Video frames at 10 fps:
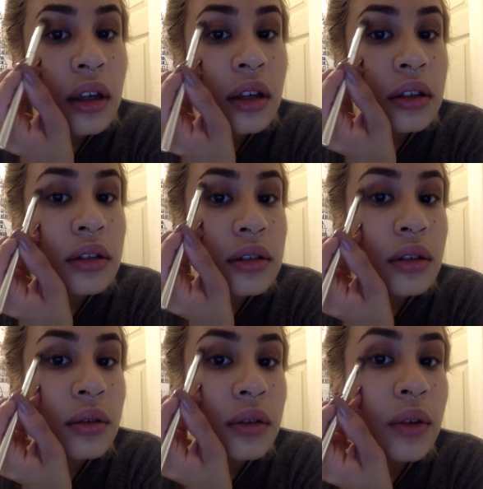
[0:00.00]
and just
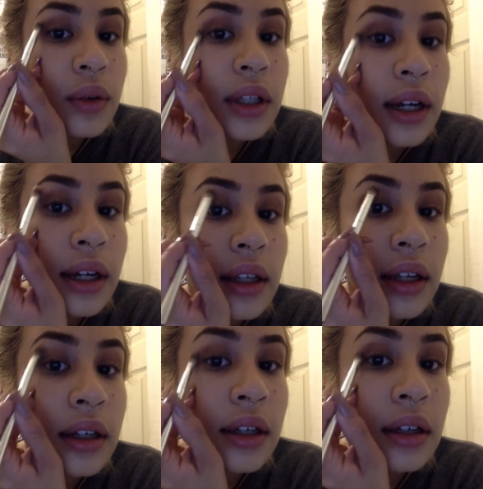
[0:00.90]
go over with the
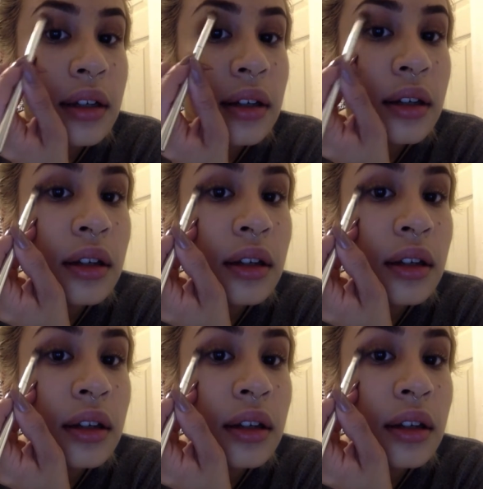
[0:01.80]
highlight again,